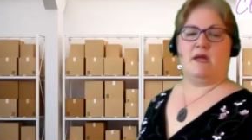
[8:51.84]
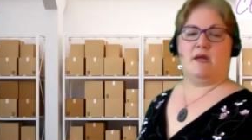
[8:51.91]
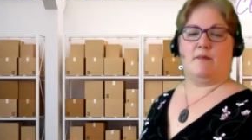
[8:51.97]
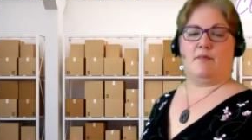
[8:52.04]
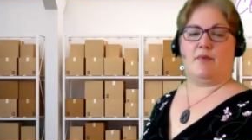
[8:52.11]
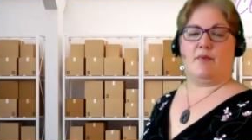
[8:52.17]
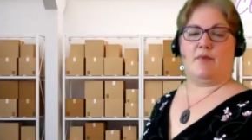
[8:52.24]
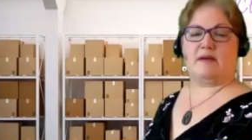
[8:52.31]

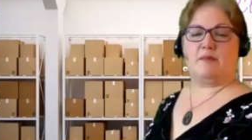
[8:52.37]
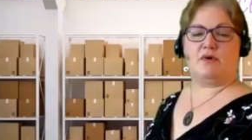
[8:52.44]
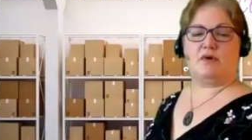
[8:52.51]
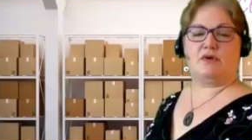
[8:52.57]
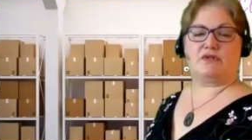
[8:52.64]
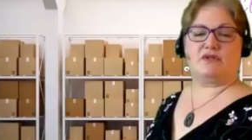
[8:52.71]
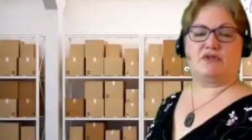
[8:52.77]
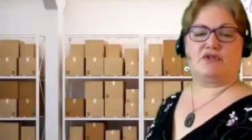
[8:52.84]

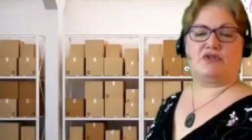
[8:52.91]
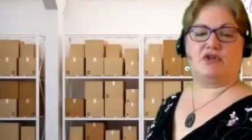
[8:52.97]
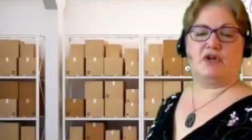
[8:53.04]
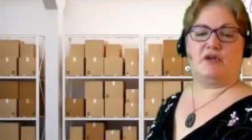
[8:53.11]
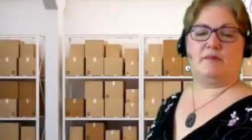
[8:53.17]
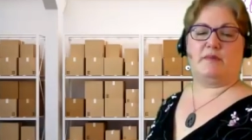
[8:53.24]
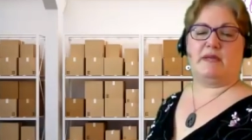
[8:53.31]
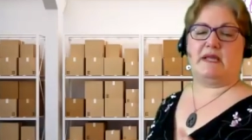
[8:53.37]
Breakables
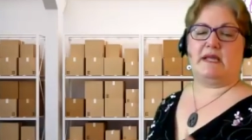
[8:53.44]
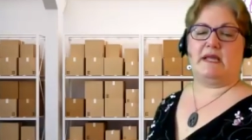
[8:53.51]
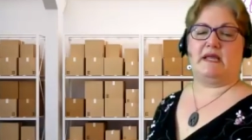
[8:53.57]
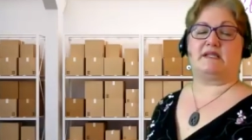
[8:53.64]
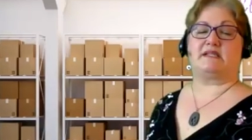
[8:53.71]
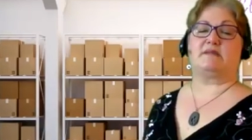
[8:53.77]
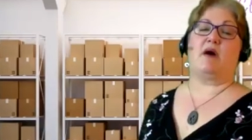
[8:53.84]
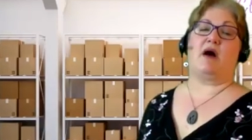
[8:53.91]
should be
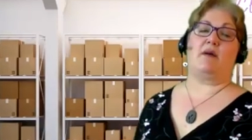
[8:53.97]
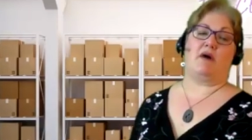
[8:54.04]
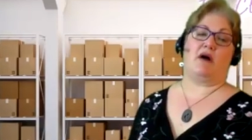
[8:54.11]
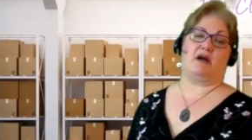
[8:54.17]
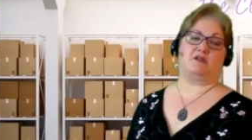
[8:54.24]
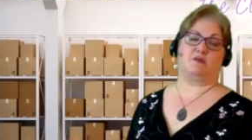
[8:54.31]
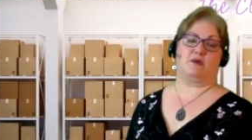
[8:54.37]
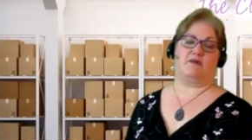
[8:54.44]
in a small
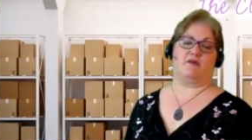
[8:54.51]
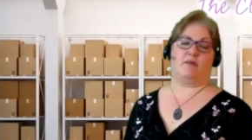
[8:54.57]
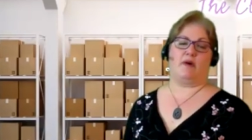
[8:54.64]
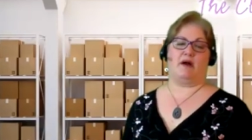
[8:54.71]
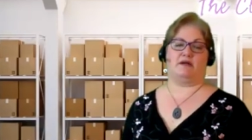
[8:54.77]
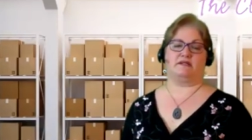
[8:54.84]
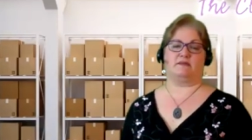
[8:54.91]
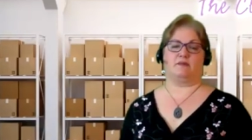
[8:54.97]
box whenever
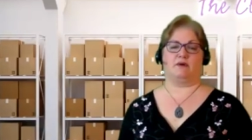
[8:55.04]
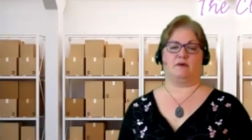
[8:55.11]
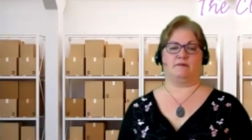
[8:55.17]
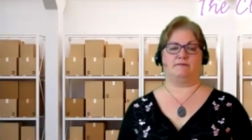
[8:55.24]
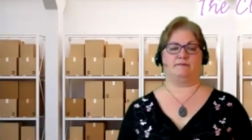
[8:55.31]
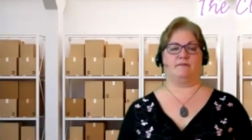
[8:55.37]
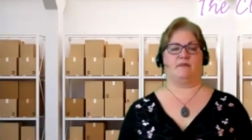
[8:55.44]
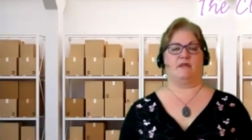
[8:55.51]
possible.
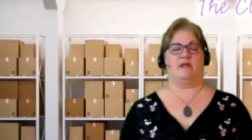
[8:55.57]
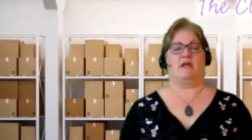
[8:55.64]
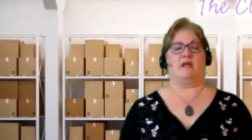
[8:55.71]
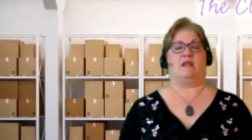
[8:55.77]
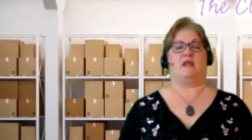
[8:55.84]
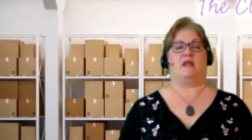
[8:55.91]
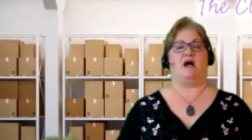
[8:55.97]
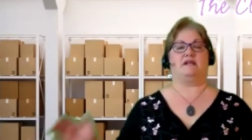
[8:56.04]

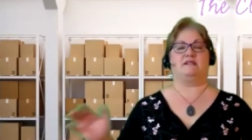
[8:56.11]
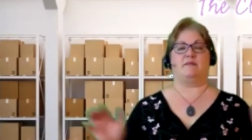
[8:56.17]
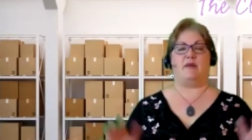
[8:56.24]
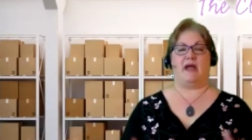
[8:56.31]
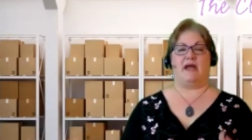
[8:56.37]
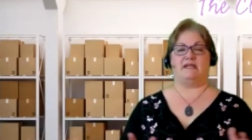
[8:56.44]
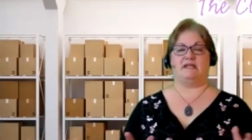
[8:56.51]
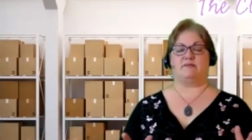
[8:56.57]
Lots of
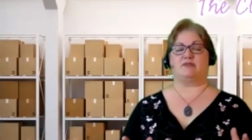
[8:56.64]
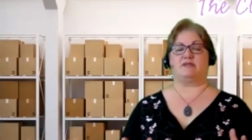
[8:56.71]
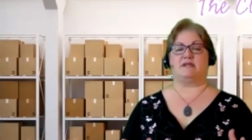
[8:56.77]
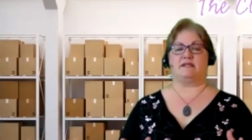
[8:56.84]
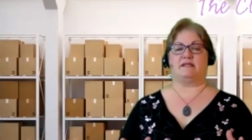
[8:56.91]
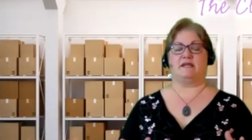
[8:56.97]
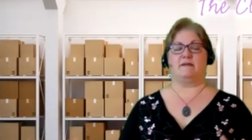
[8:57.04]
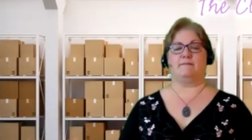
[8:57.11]
padding to
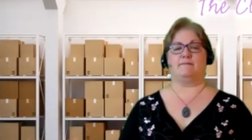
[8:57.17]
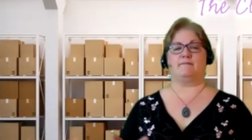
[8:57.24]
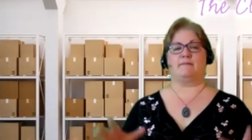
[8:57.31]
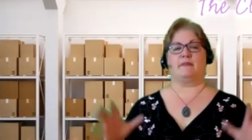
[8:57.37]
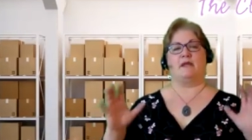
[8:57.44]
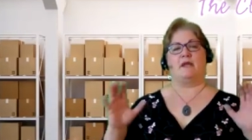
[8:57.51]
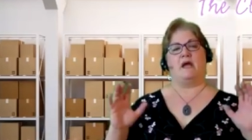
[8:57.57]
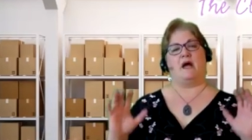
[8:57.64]
protect them.
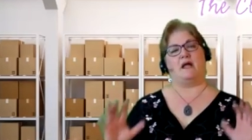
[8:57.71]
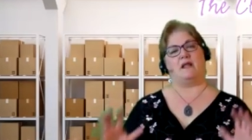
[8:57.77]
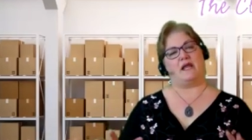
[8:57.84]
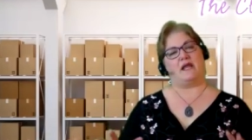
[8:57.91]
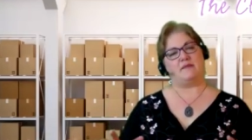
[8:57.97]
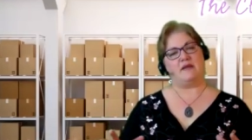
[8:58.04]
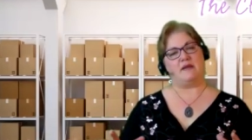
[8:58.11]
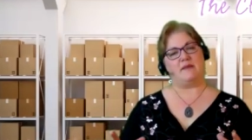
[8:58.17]
A
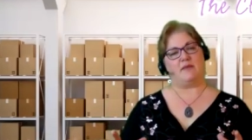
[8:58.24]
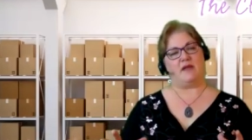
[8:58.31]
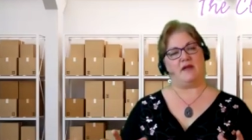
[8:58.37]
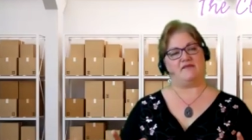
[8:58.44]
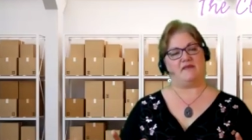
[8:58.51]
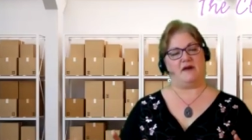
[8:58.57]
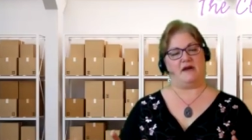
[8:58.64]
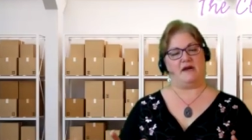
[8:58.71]
lot of people I
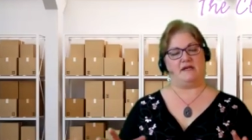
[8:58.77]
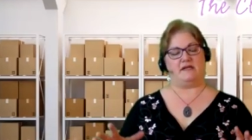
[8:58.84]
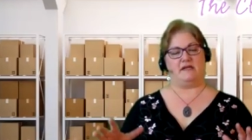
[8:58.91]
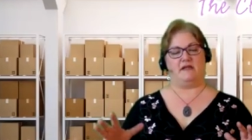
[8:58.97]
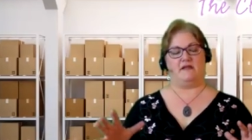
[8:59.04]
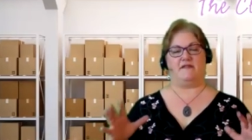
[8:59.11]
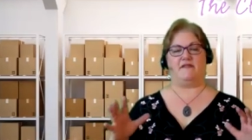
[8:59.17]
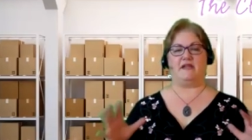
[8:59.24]
find
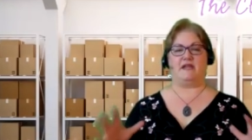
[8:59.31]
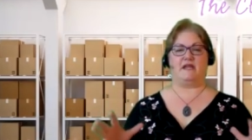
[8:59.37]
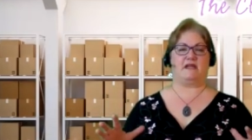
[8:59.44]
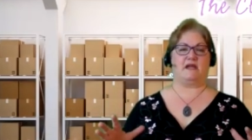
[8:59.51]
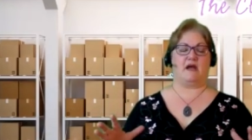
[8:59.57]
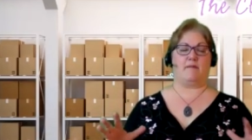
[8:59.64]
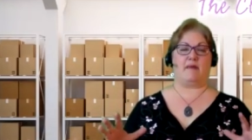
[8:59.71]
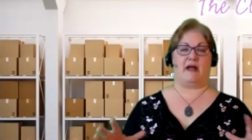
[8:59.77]
think
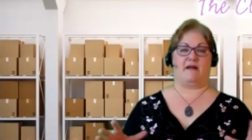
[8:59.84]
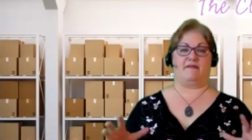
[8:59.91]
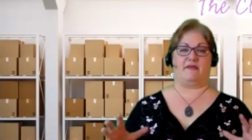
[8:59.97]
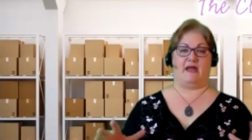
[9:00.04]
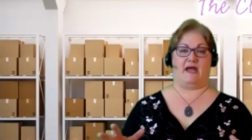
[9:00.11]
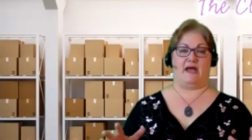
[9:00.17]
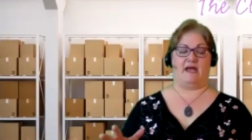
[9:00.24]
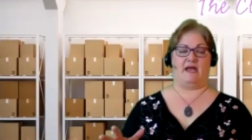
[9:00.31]
about
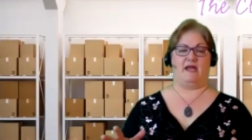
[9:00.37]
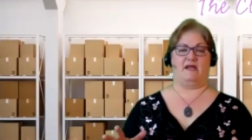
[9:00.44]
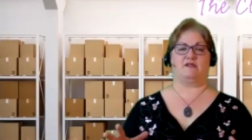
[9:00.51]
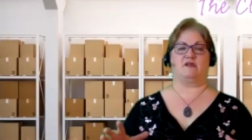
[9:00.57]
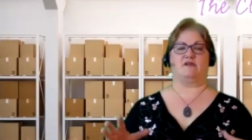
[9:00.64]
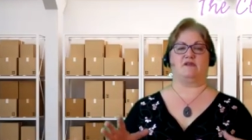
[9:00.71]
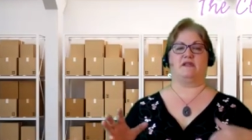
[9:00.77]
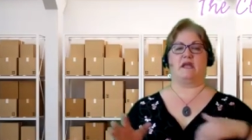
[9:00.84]
that, and
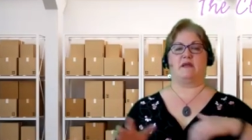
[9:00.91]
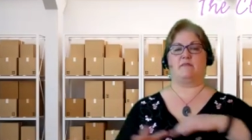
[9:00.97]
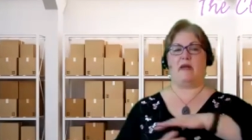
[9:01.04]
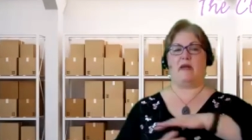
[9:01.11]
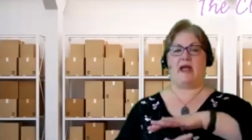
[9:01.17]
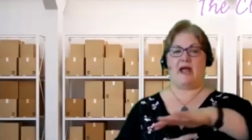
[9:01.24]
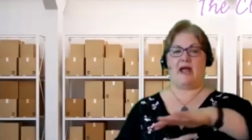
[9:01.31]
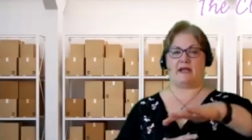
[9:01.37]
so then they
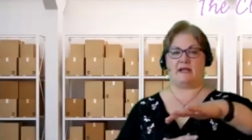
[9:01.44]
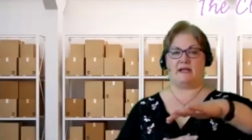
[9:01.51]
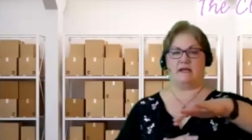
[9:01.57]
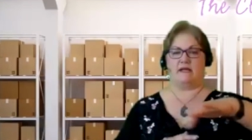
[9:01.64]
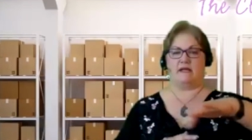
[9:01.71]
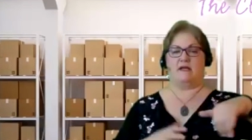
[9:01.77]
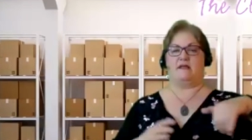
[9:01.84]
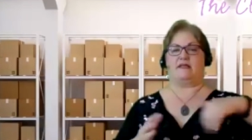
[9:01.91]

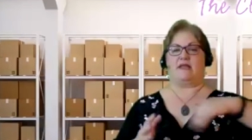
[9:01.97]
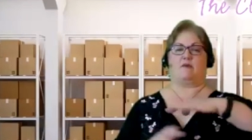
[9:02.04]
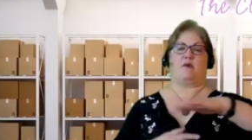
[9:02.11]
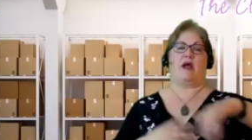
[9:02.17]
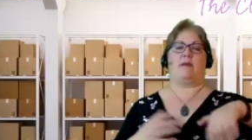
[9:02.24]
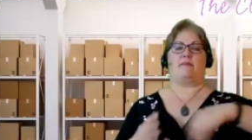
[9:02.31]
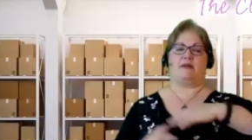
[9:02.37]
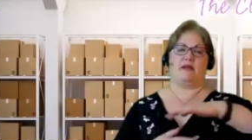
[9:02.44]

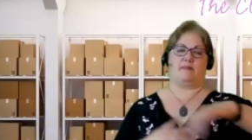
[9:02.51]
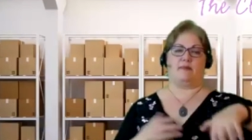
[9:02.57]
wrap it up a